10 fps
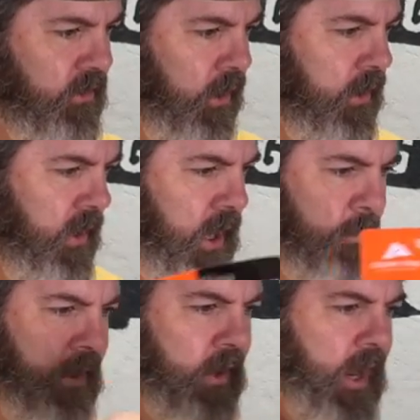starting to
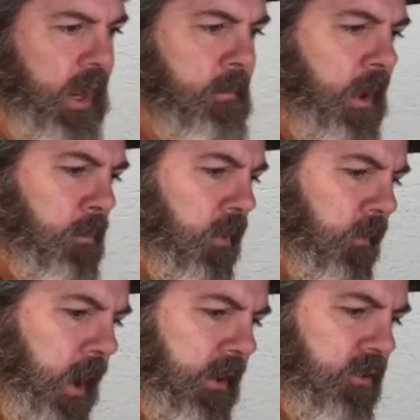up their game and
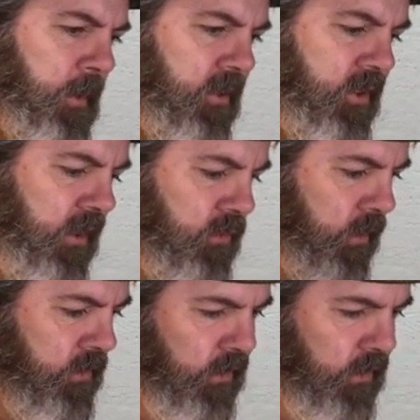provide some accessories